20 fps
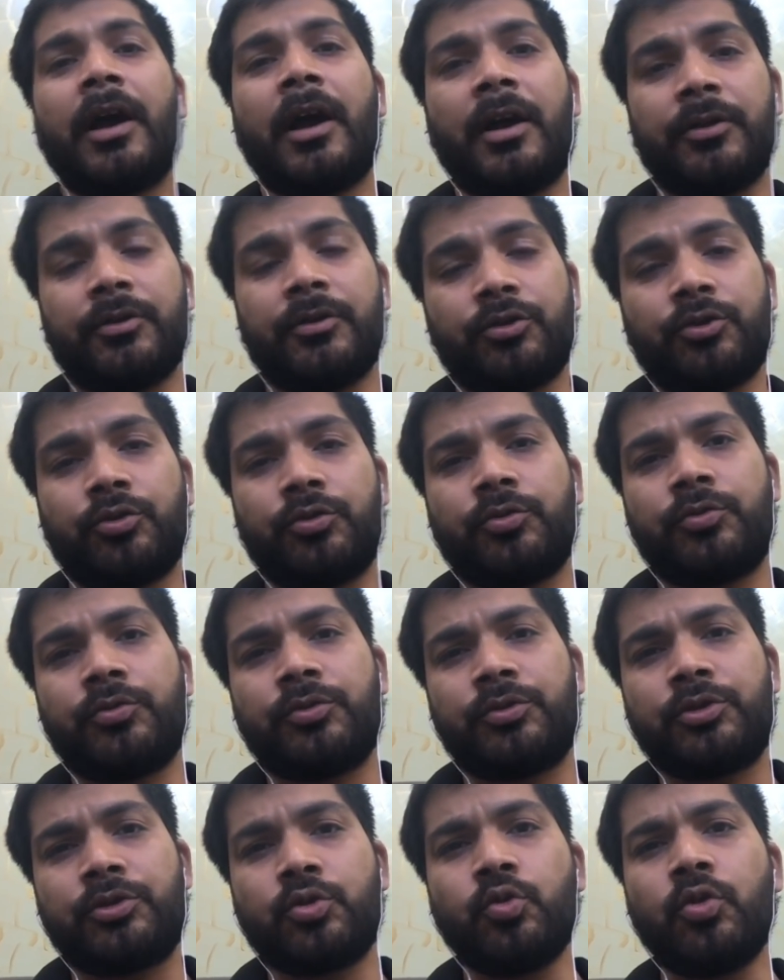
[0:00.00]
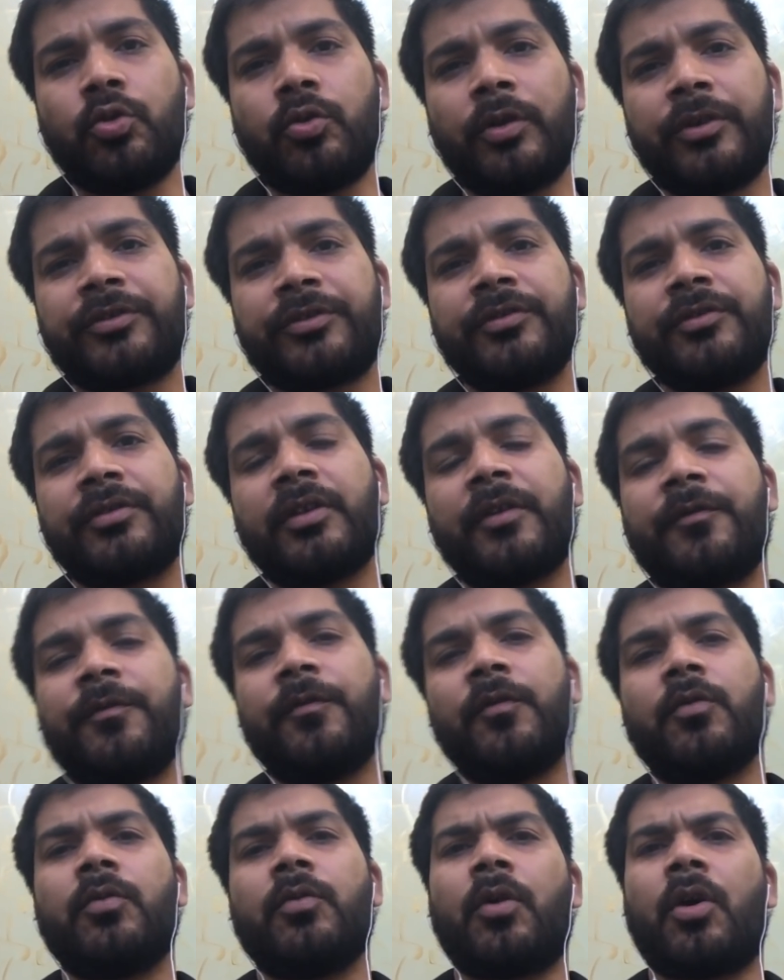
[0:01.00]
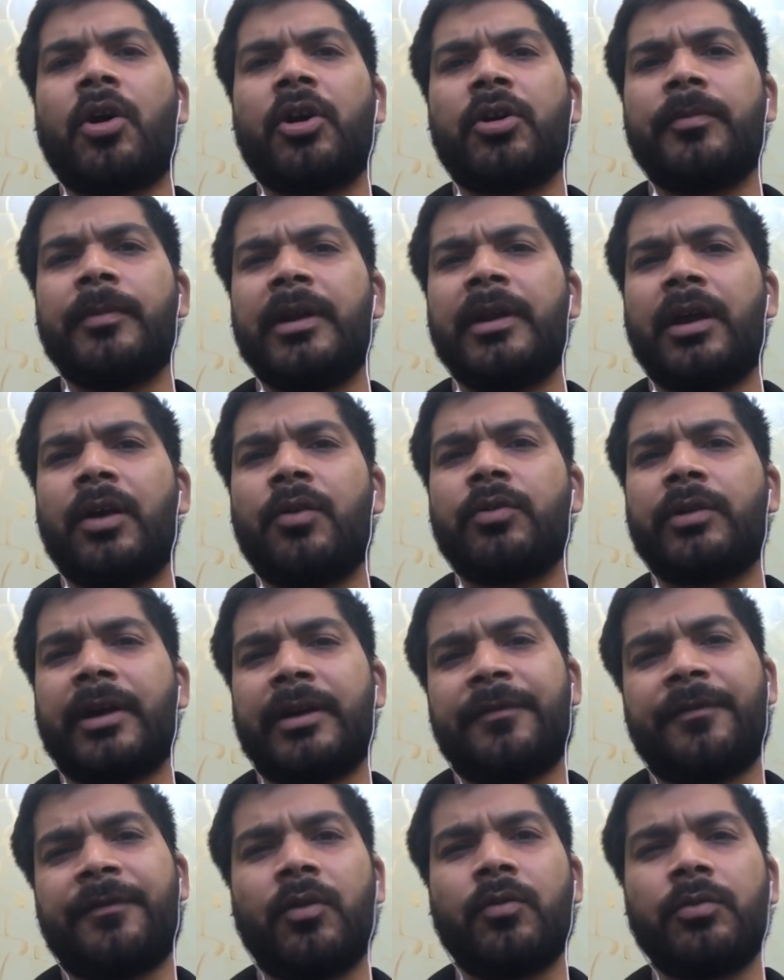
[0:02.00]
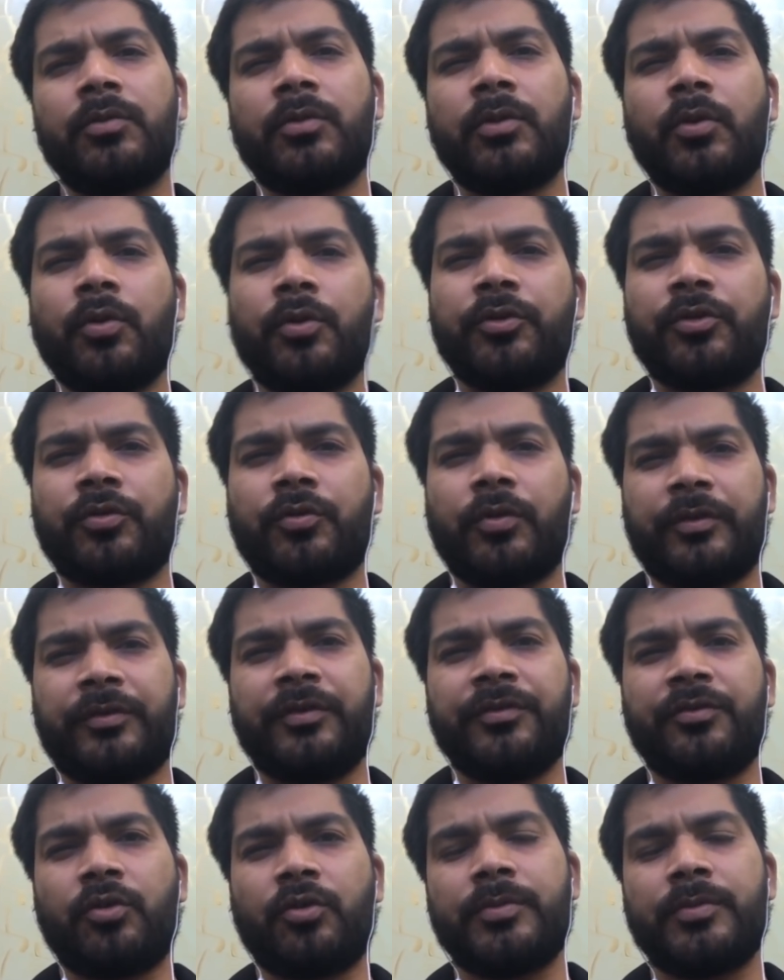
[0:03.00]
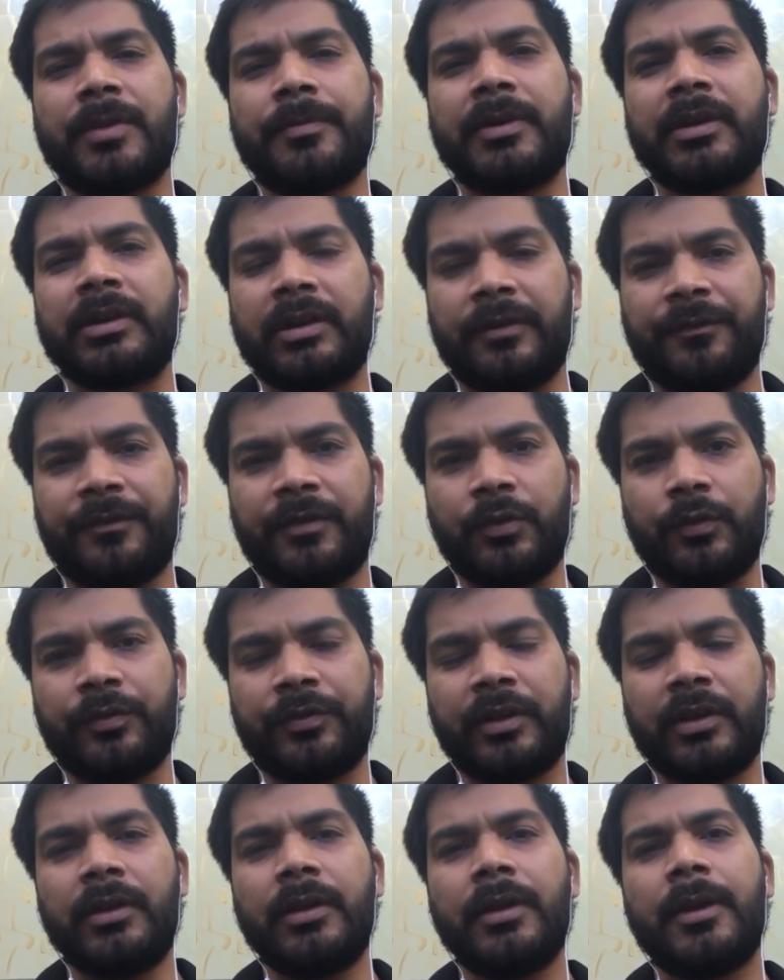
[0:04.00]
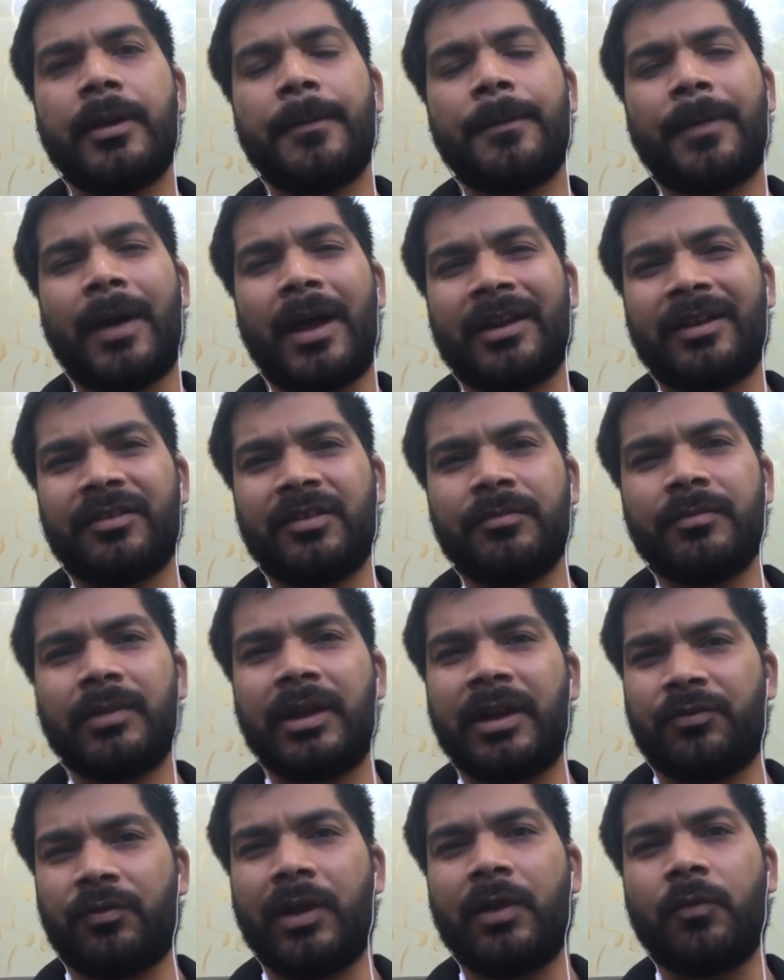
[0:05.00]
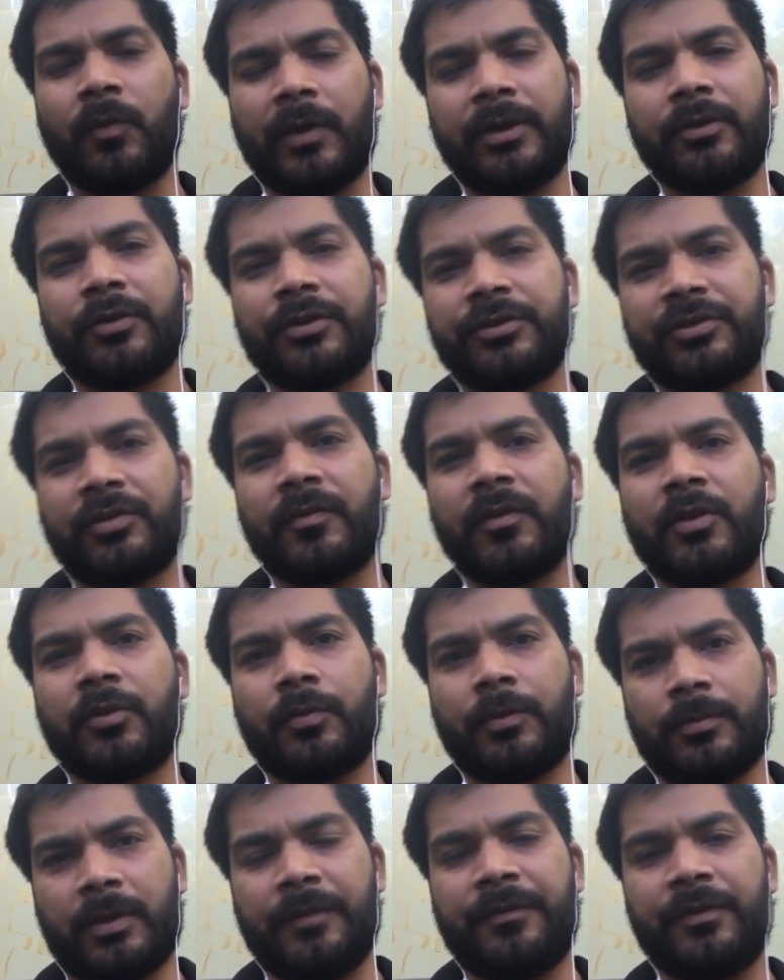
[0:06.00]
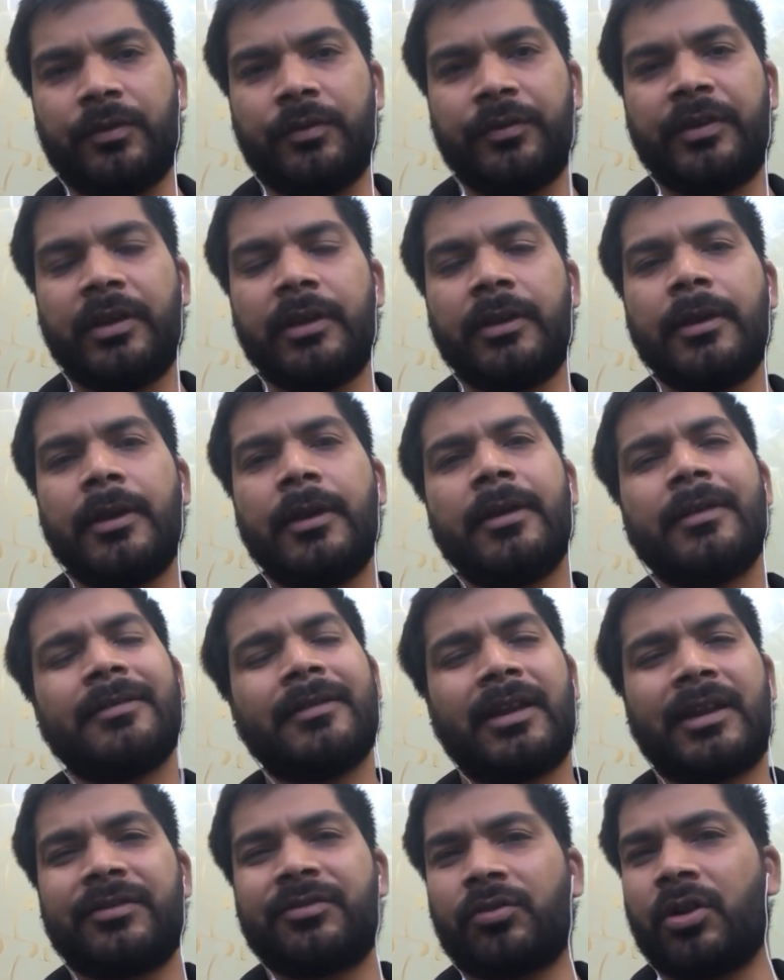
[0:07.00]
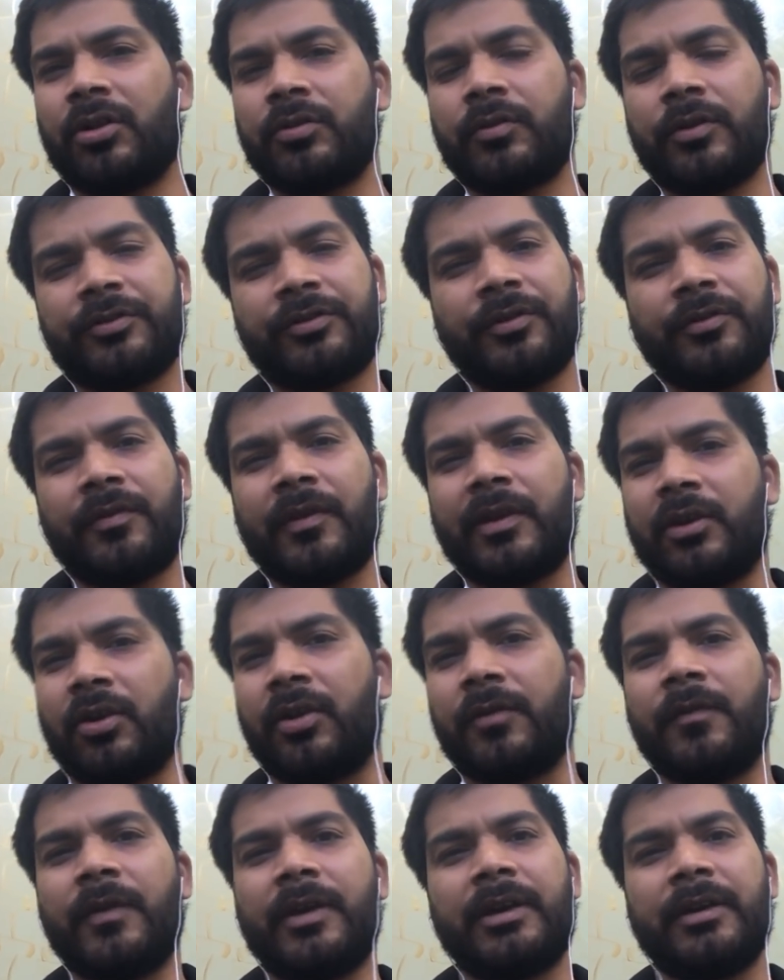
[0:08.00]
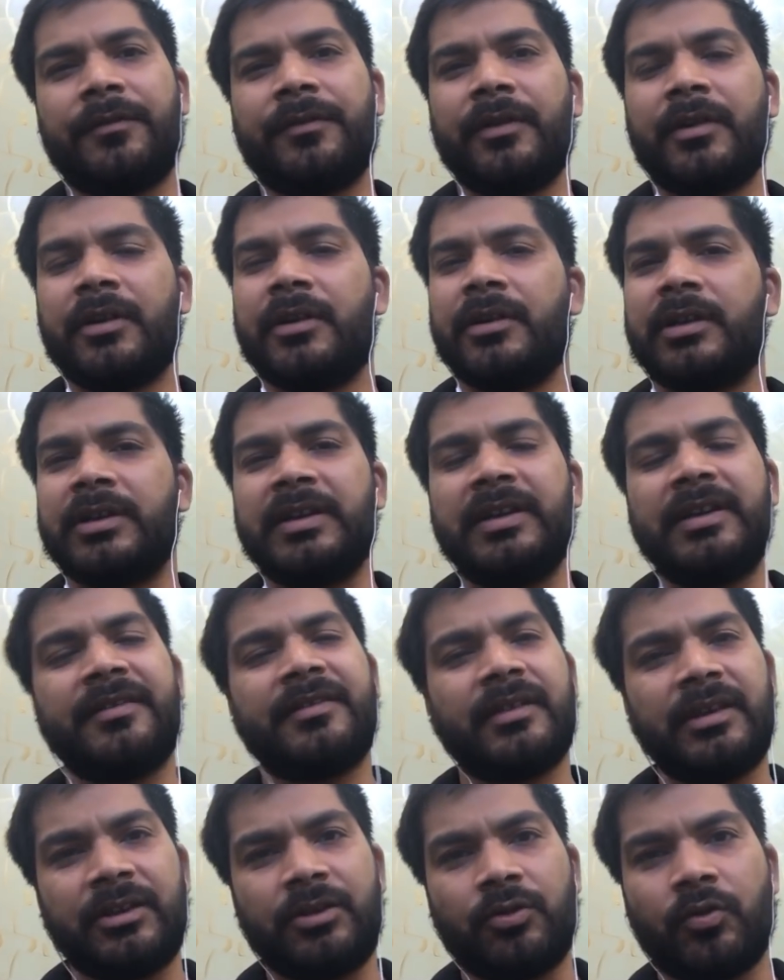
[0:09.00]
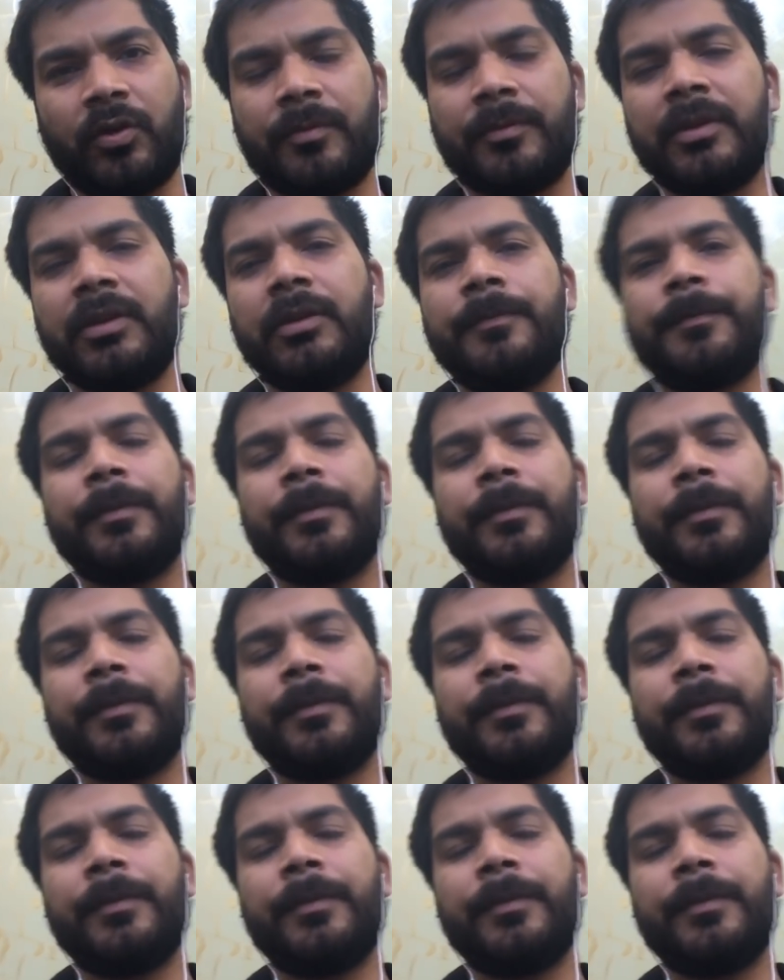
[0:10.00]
2 questions of odd man out, I found those questions to be a bit confusing. Parajumble as well, 1 question was confusing. The rest all questions were not very difficult, easily doable.